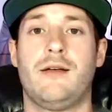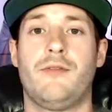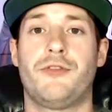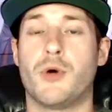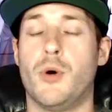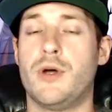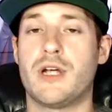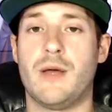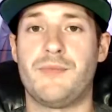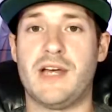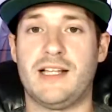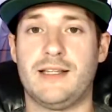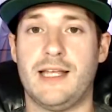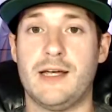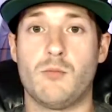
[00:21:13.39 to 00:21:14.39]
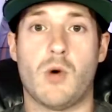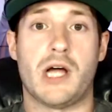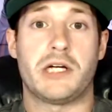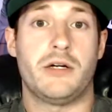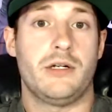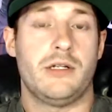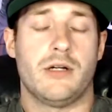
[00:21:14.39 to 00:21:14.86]
Throwing up that leg, why
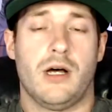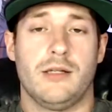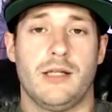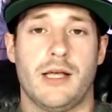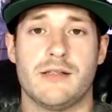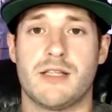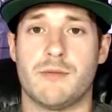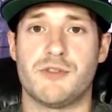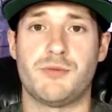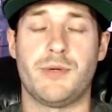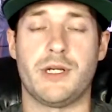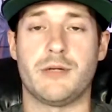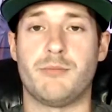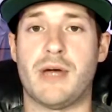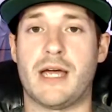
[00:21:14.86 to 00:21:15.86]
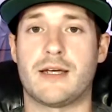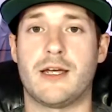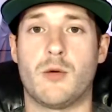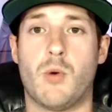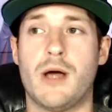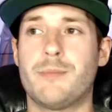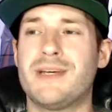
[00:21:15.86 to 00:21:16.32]
could he not land some spinning back kick?
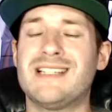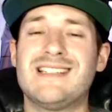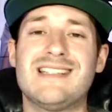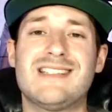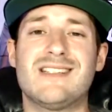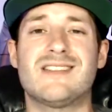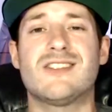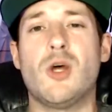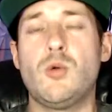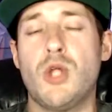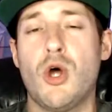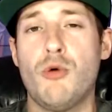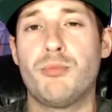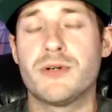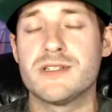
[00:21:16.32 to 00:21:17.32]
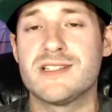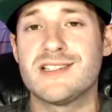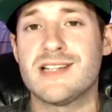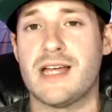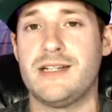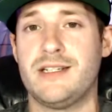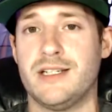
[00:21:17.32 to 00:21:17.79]
Why? Because it's just so low
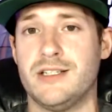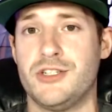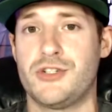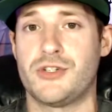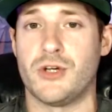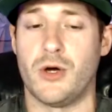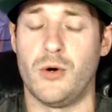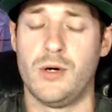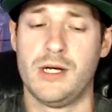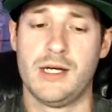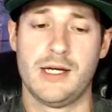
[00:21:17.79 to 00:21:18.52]
percentage. So